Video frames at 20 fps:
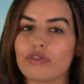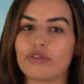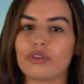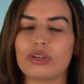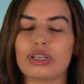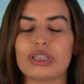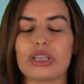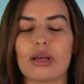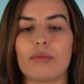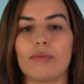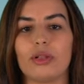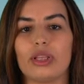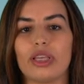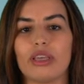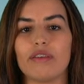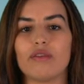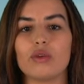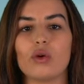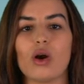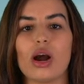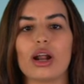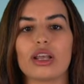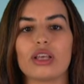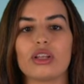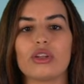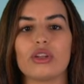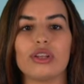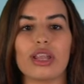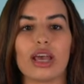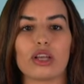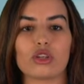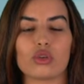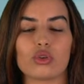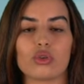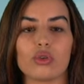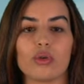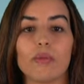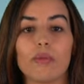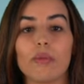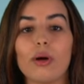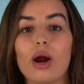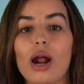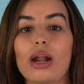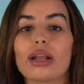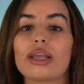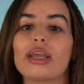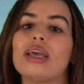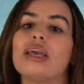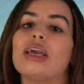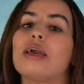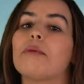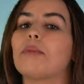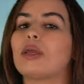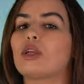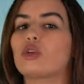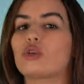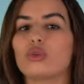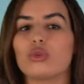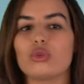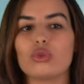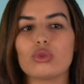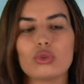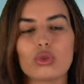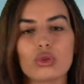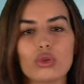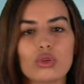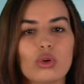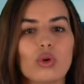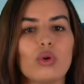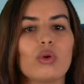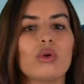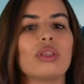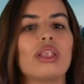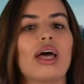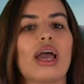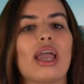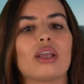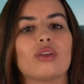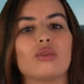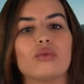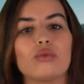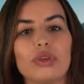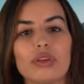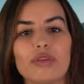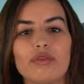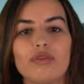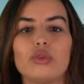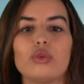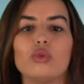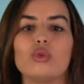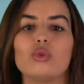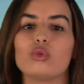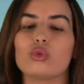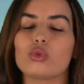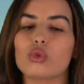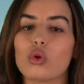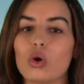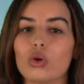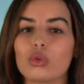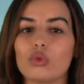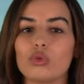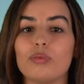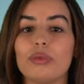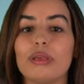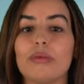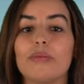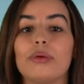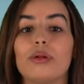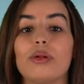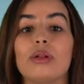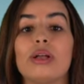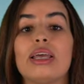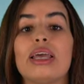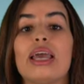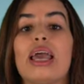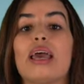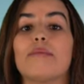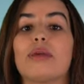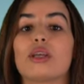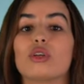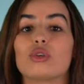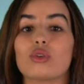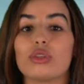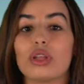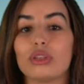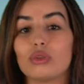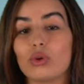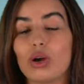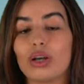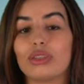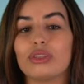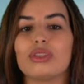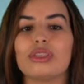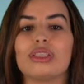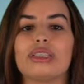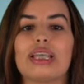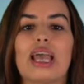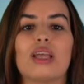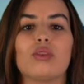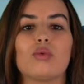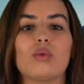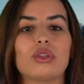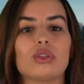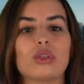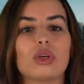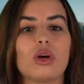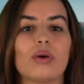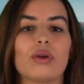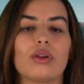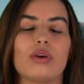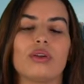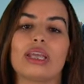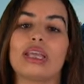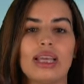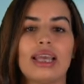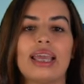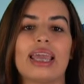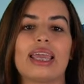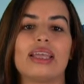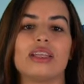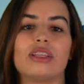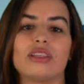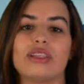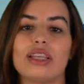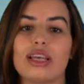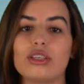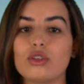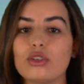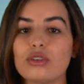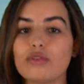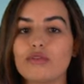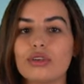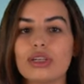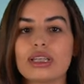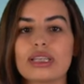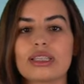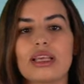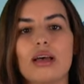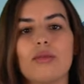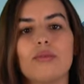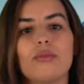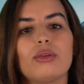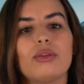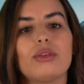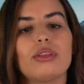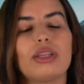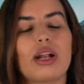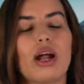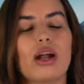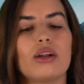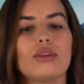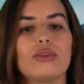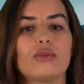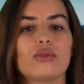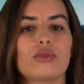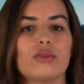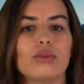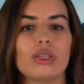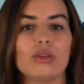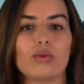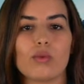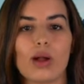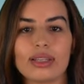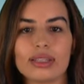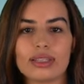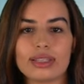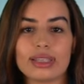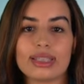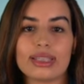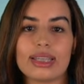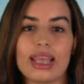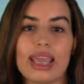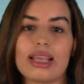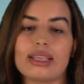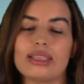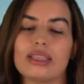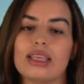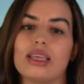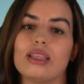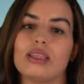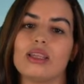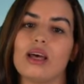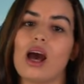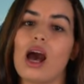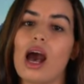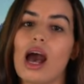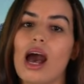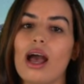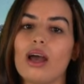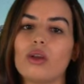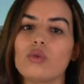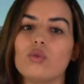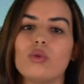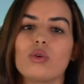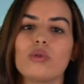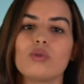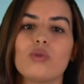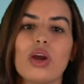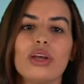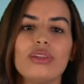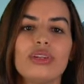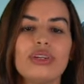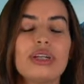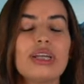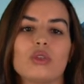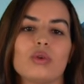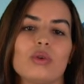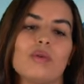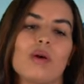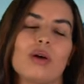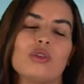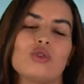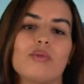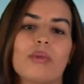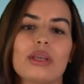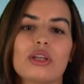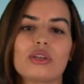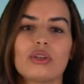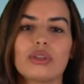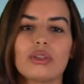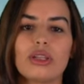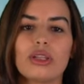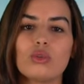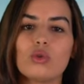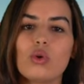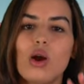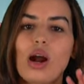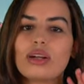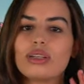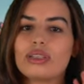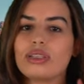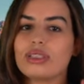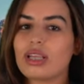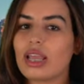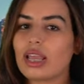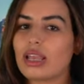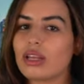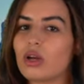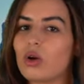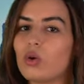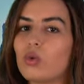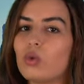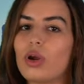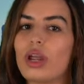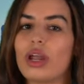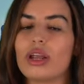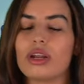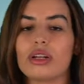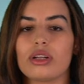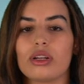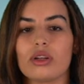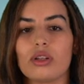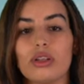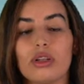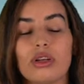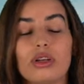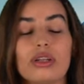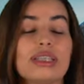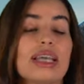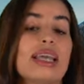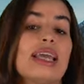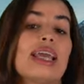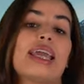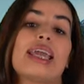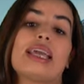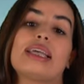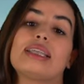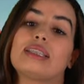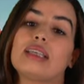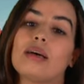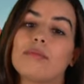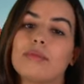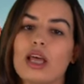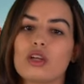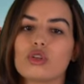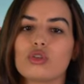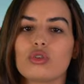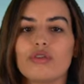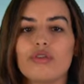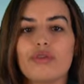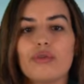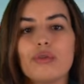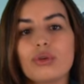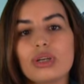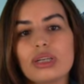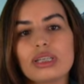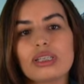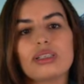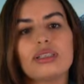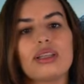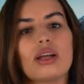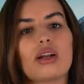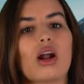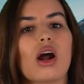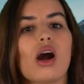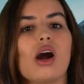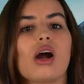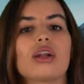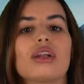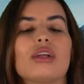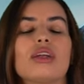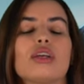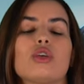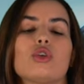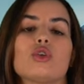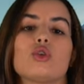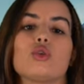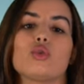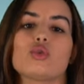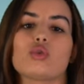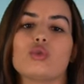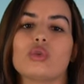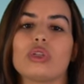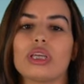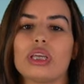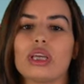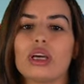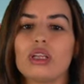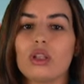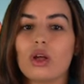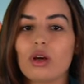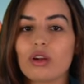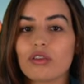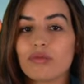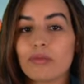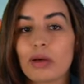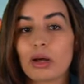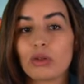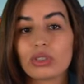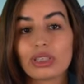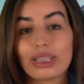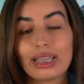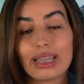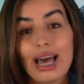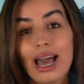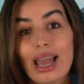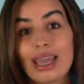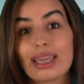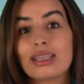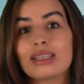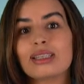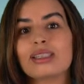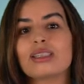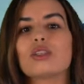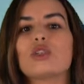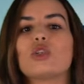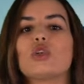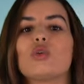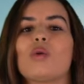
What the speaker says: For example, if you are in a national park, make sure you search online, reviews, talk to people, and make sure that you understand what's going on. In the desert, for example, there are usually rattlesnakes in the hot and warm weather, so you want to make sure that you are staying aware and alert. In some national forests, there are usually a lot of mountain lions.